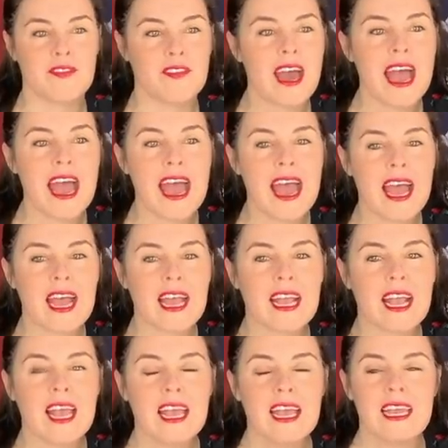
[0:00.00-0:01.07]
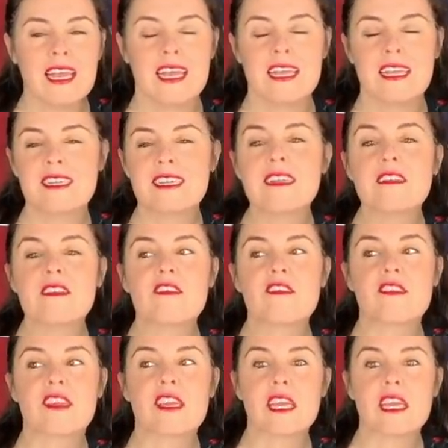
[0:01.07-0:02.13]
flag. it didn't
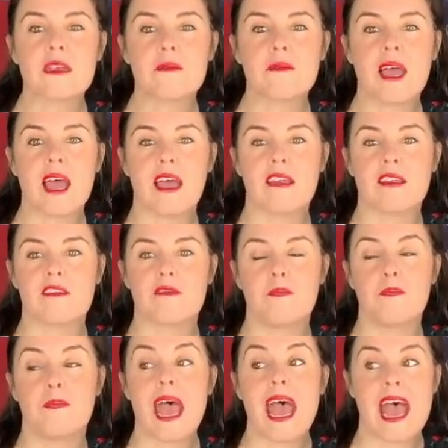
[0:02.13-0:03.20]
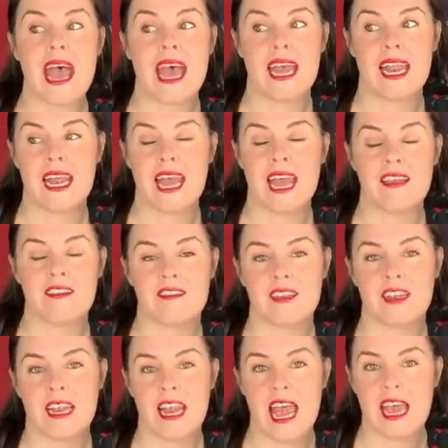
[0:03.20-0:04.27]
seem as bad as
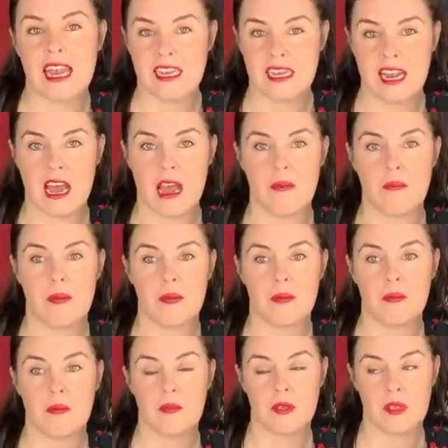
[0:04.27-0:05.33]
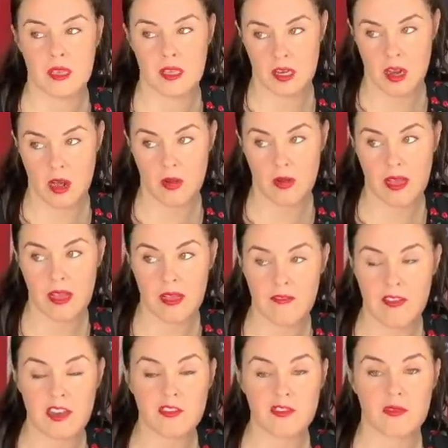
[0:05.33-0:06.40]
it ended up you know,
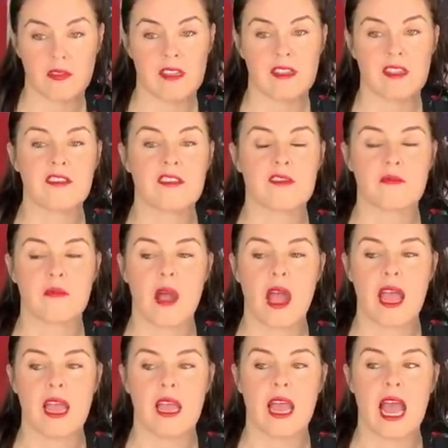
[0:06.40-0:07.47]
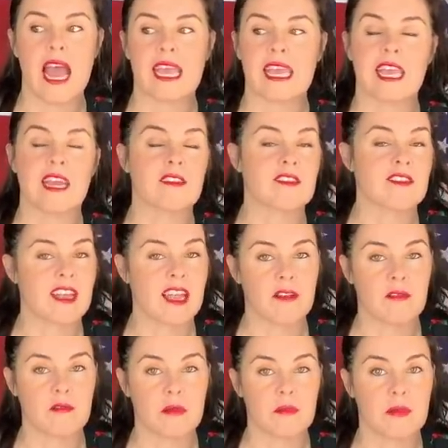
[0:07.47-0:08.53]
eventually, this is why I can't
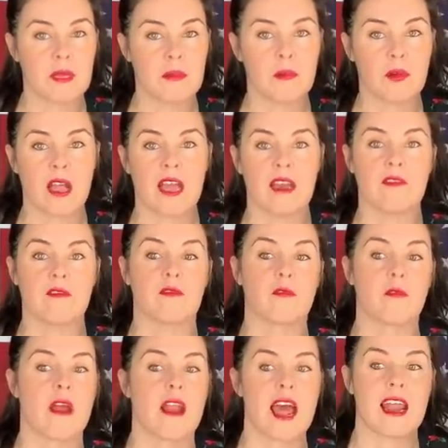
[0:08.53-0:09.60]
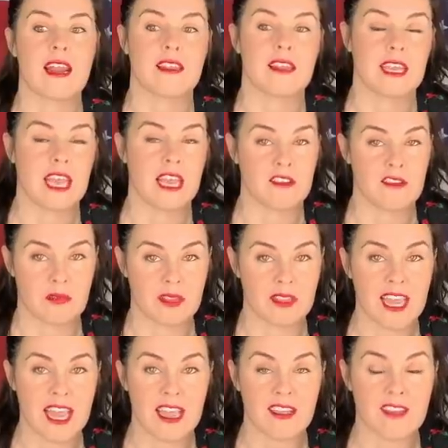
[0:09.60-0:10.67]
stand when people kind of run out of the gates with
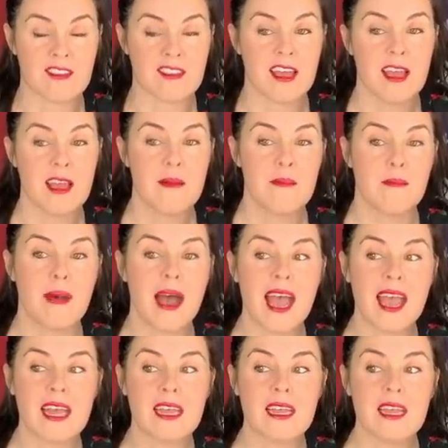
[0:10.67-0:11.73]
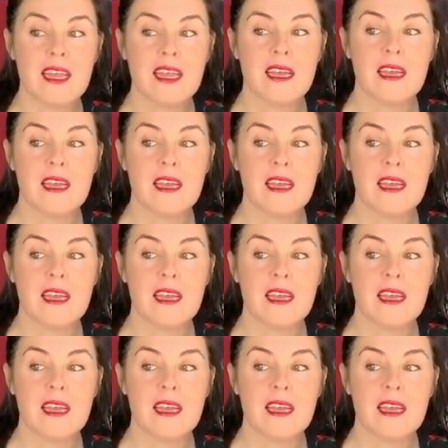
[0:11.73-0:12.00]
takes. My